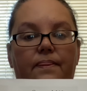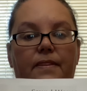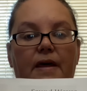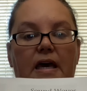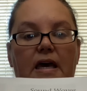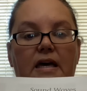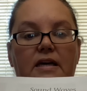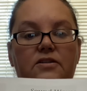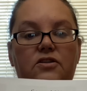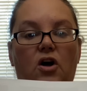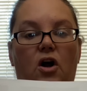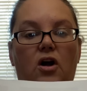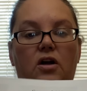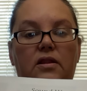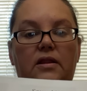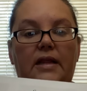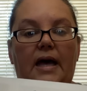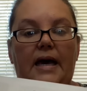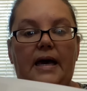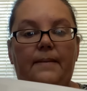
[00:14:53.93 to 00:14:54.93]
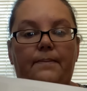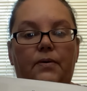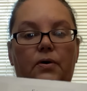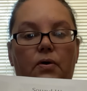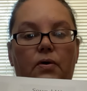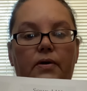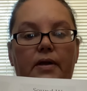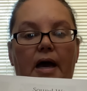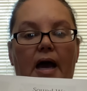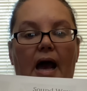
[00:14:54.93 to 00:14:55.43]
These are
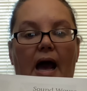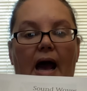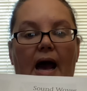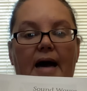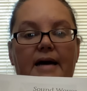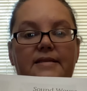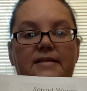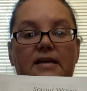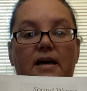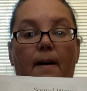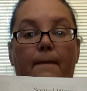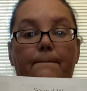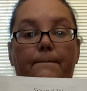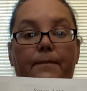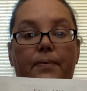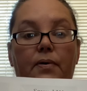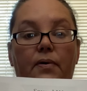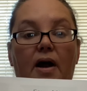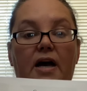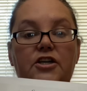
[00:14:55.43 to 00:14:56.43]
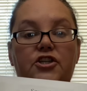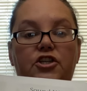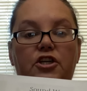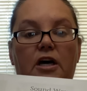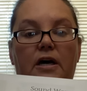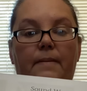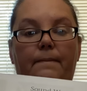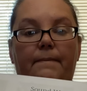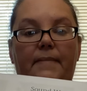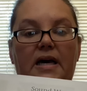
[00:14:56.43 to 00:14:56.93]
labeled as
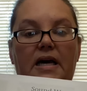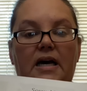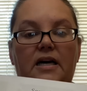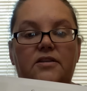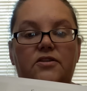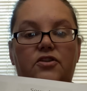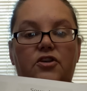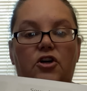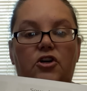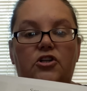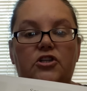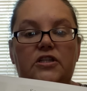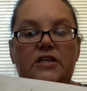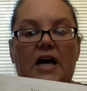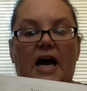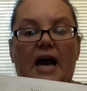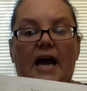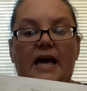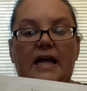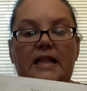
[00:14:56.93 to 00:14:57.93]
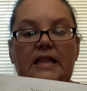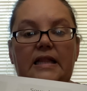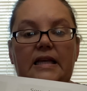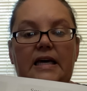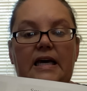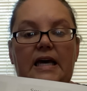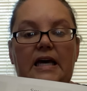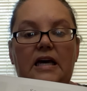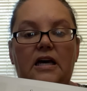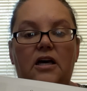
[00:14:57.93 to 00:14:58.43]
compression because they're
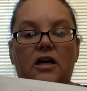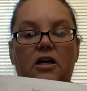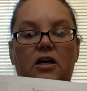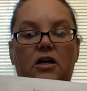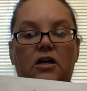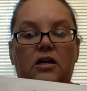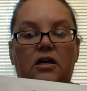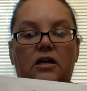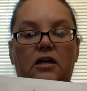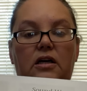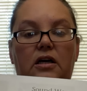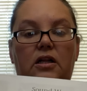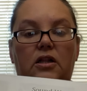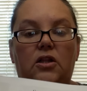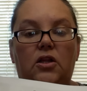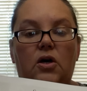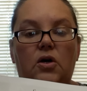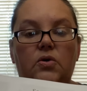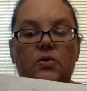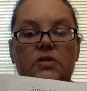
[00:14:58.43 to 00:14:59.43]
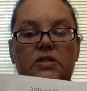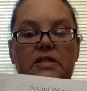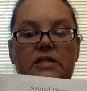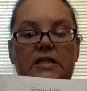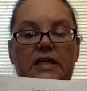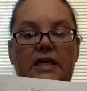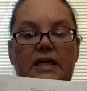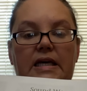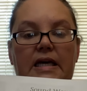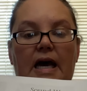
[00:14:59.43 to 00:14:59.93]
tightly close
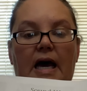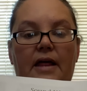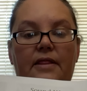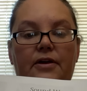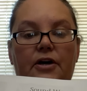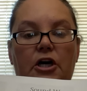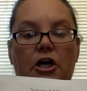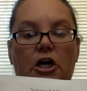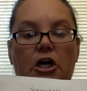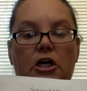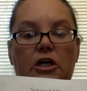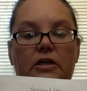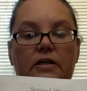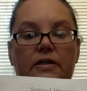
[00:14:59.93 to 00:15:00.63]
together.